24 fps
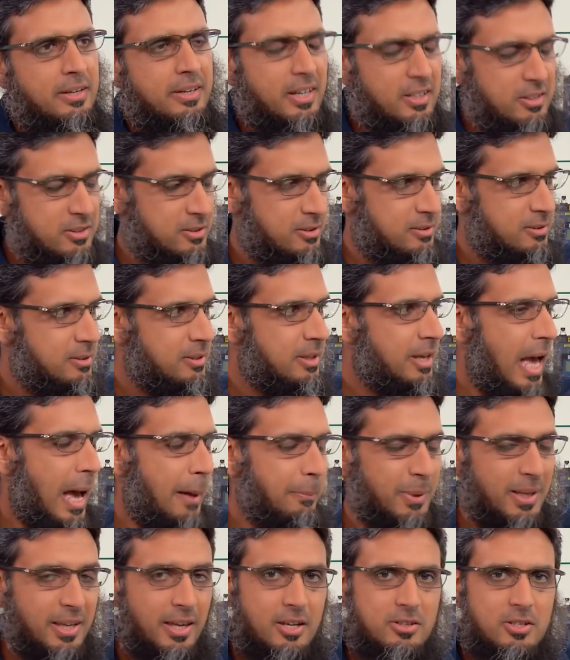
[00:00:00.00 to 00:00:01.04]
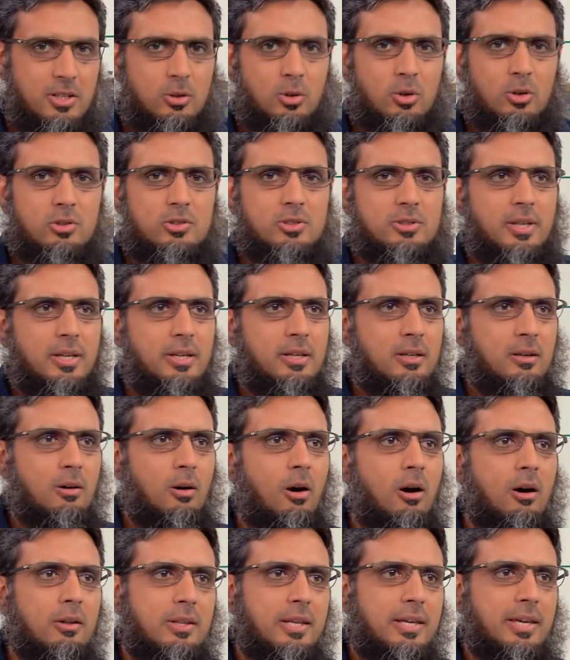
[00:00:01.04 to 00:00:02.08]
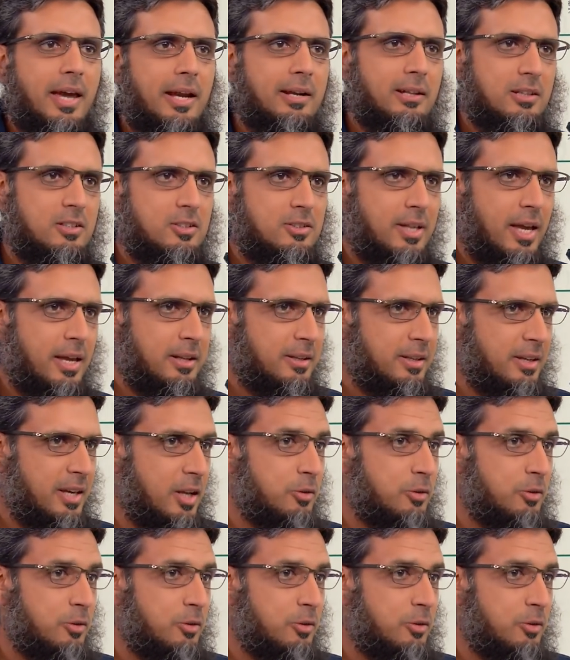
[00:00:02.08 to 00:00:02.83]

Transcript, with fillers: Yes, application hosting on the Catalyst 9K,